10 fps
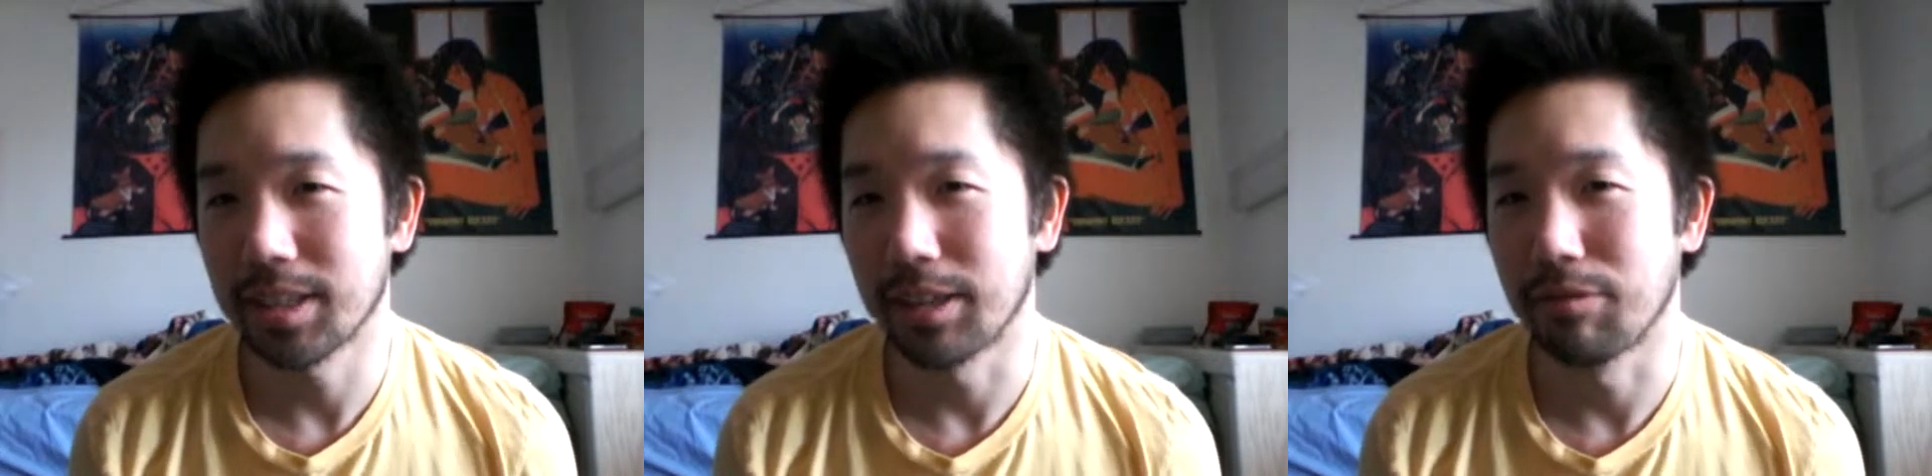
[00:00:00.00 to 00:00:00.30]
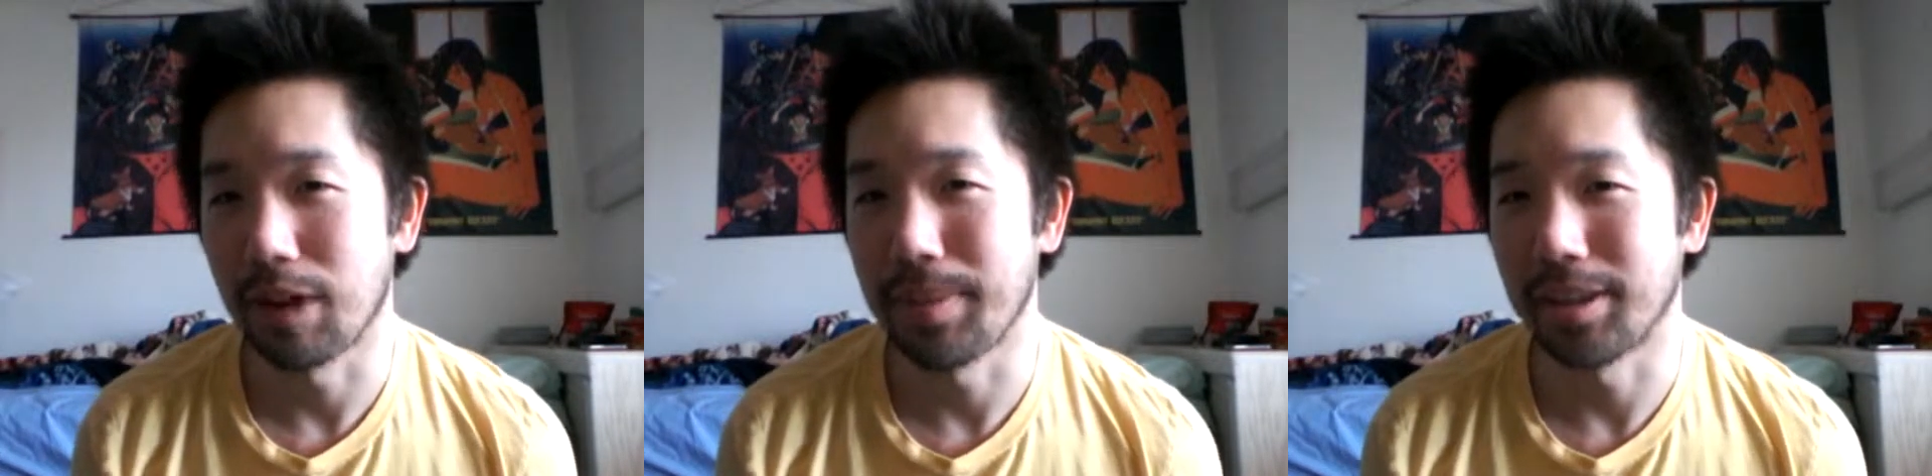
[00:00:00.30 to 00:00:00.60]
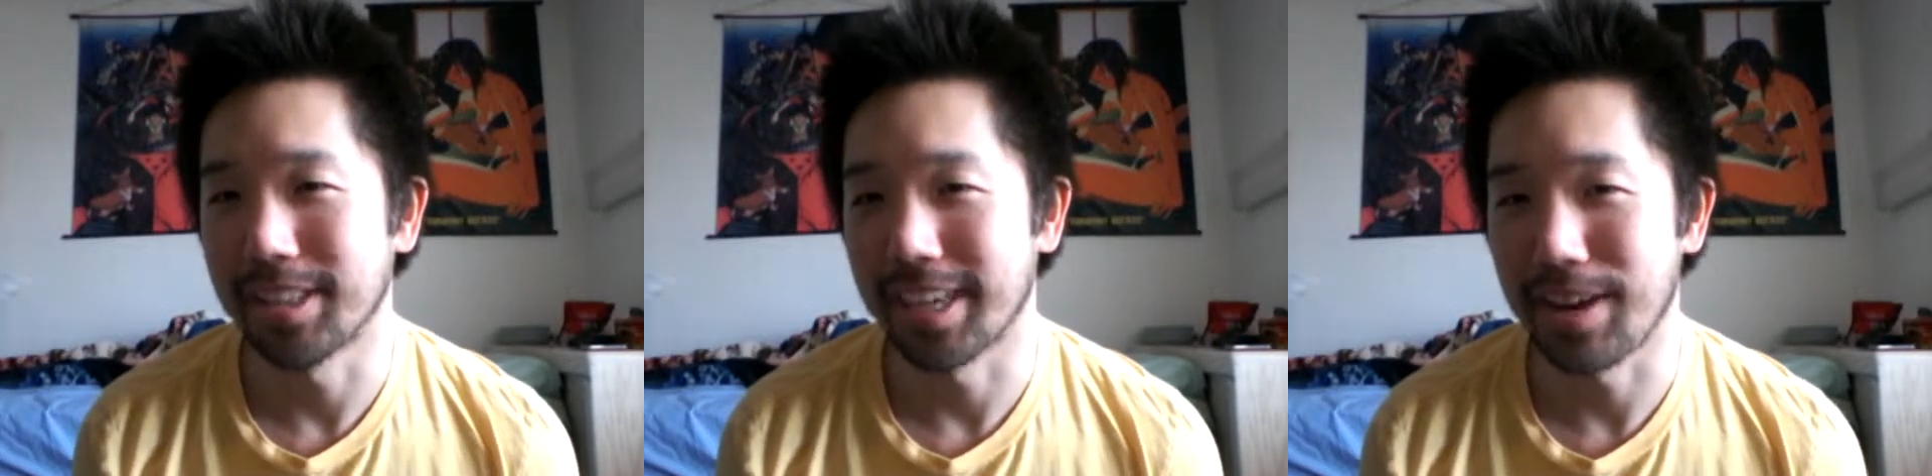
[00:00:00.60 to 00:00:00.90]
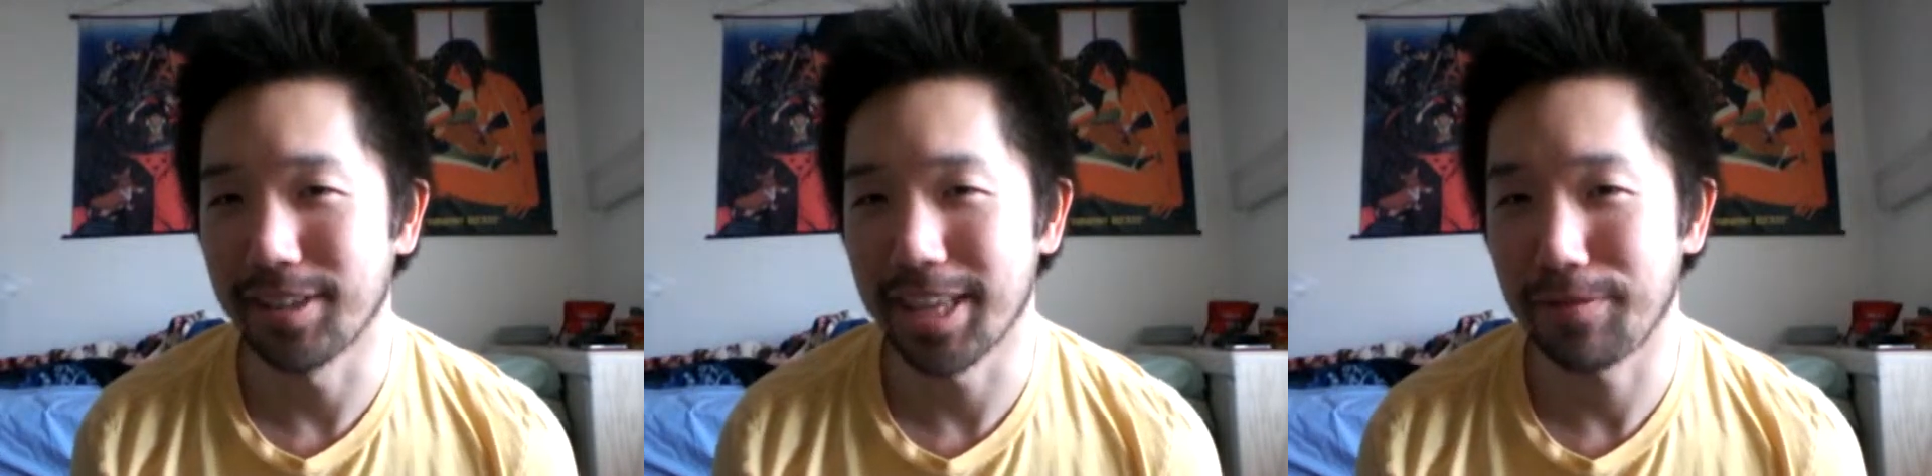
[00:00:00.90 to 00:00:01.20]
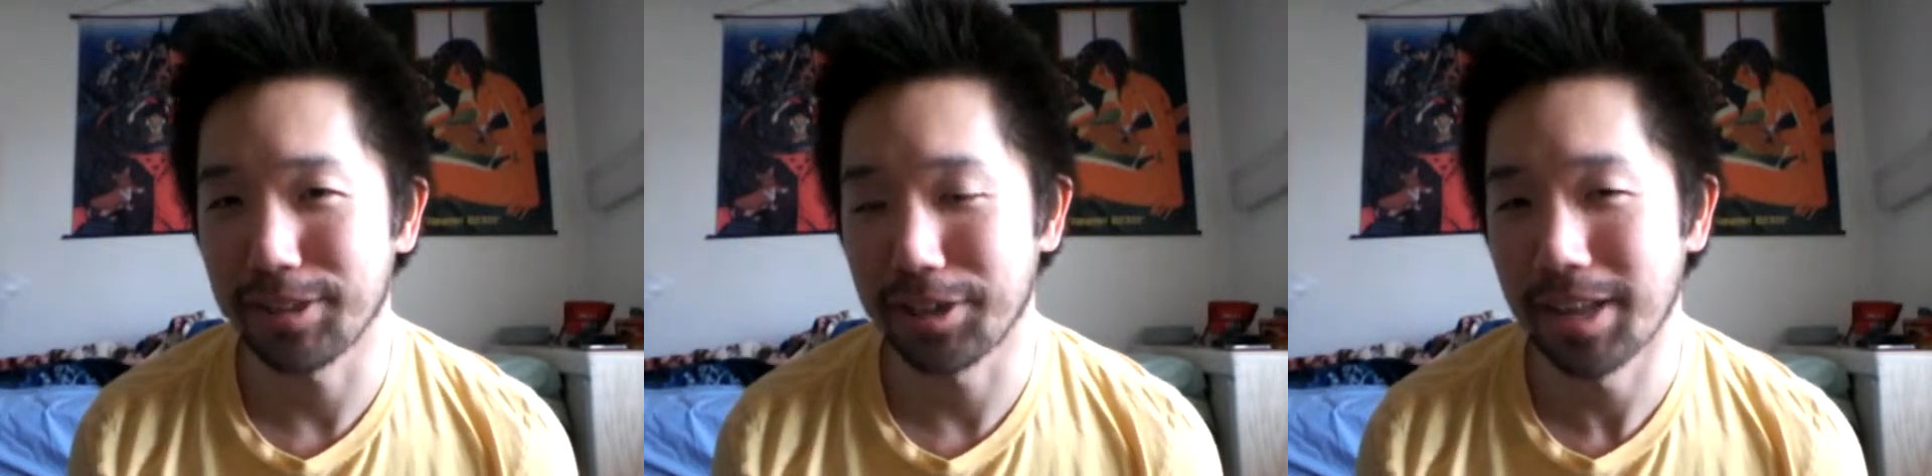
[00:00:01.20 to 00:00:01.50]
like grabbing onto like everything
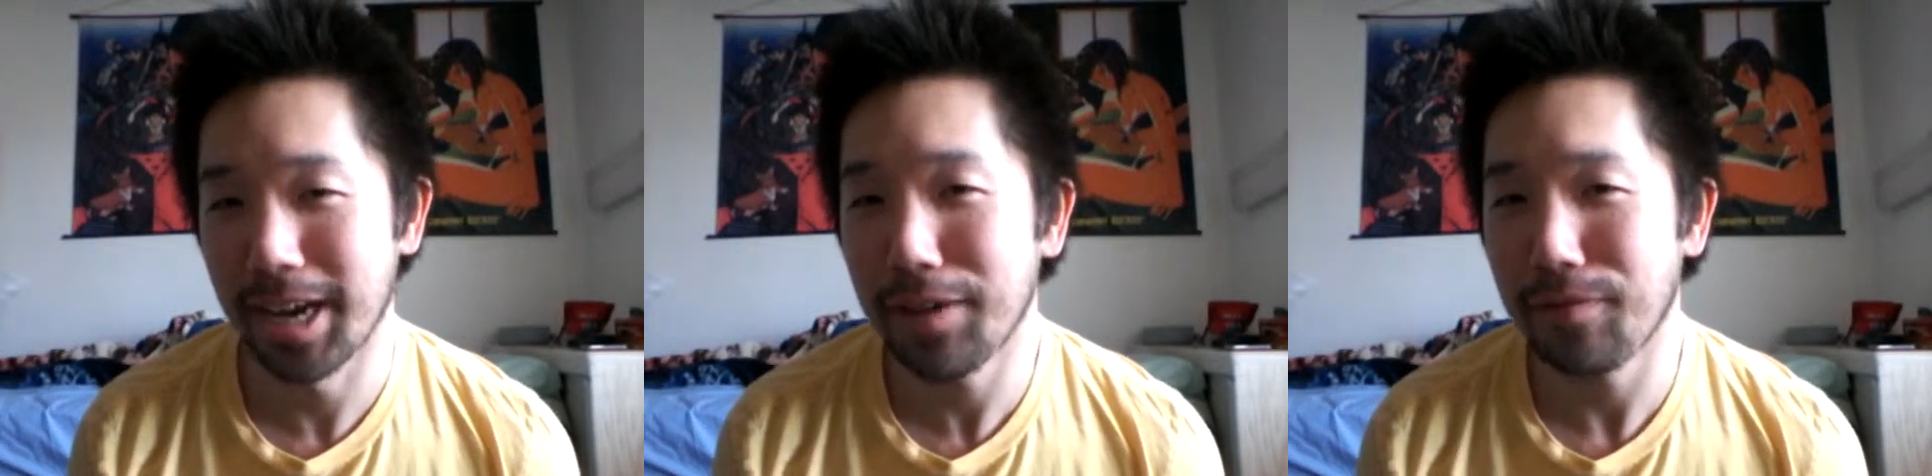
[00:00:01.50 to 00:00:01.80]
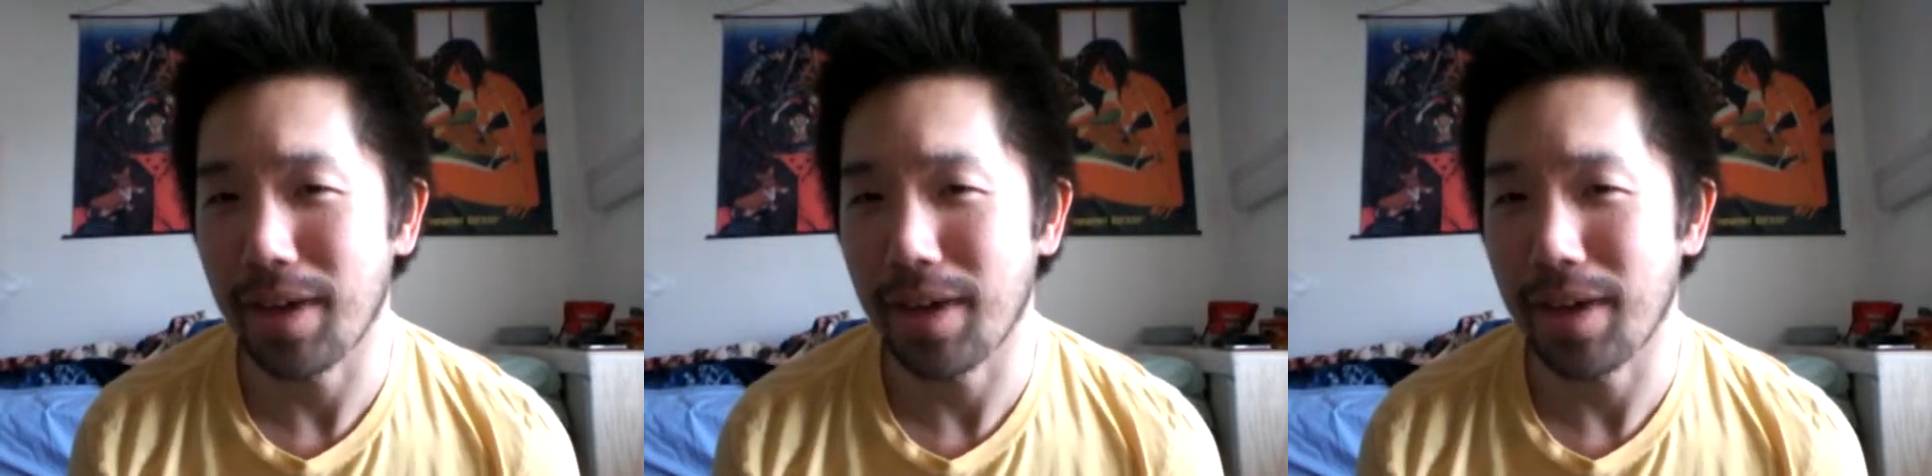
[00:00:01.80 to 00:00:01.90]
for dear life,